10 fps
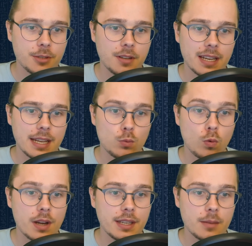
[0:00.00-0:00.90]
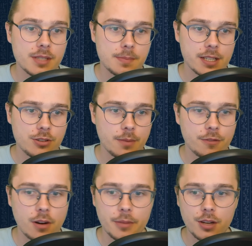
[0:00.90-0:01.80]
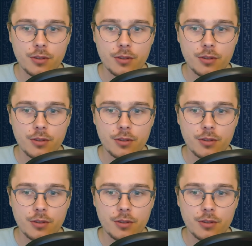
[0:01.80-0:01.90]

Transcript: you can add 1 Yummy spell trap from your